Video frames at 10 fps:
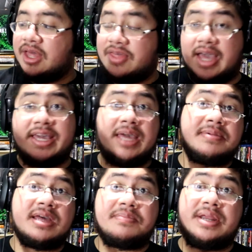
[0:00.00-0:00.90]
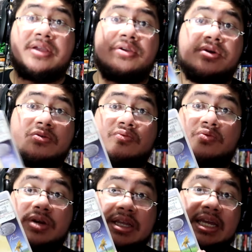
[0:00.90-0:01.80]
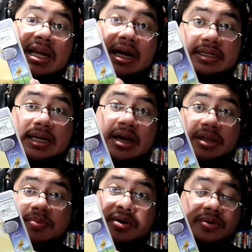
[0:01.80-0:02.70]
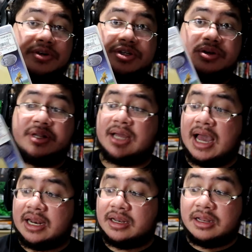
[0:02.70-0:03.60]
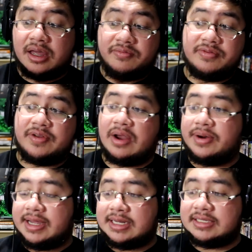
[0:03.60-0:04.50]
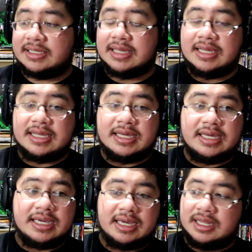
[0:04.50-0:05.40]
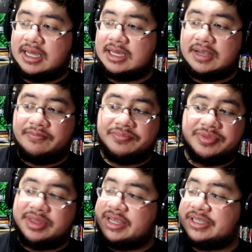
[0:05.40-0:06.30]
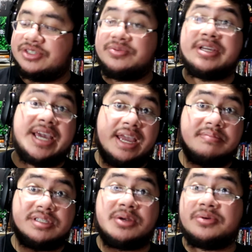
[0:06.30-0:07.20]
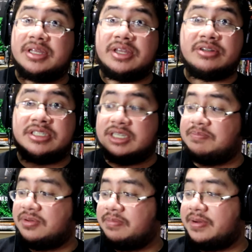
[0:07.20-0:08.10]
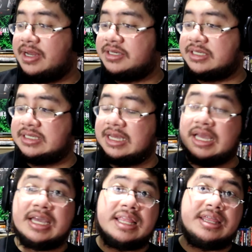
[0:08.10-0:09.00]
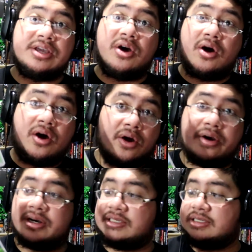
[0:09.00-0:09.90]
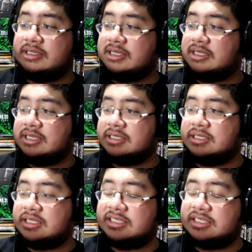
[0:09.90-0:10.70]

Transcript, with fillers: that game company really knocked it out of the park with Journey. I loved Flower. It is, like, these three games, they were, they're simple, but it just art, it's the